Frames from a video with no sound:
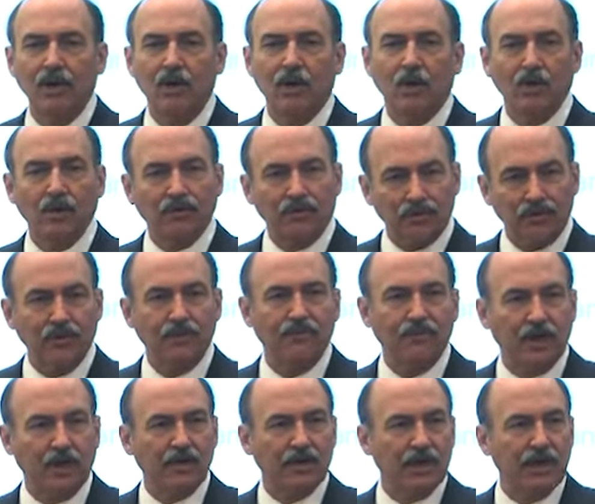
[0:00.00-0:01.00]
Or a third
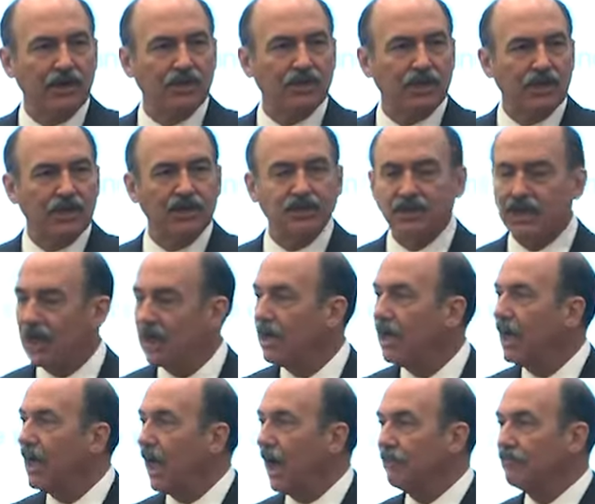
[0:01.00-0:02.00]
variation is,
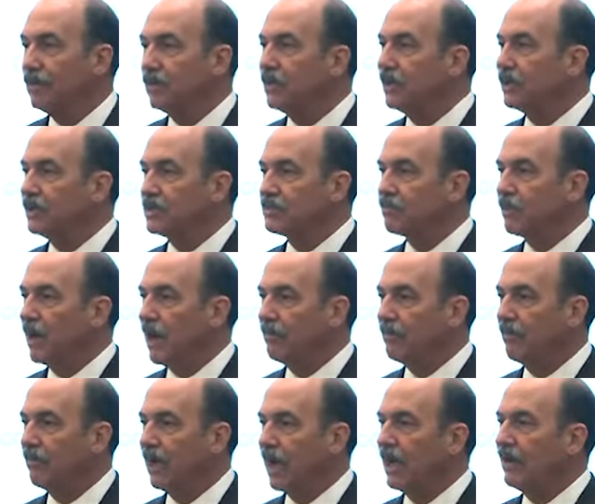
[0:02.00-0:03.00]
I'm looking at this
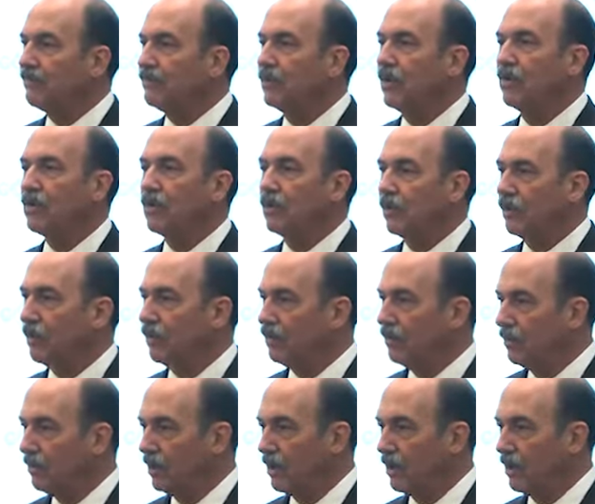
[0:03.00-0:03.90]
problem. I have no clue.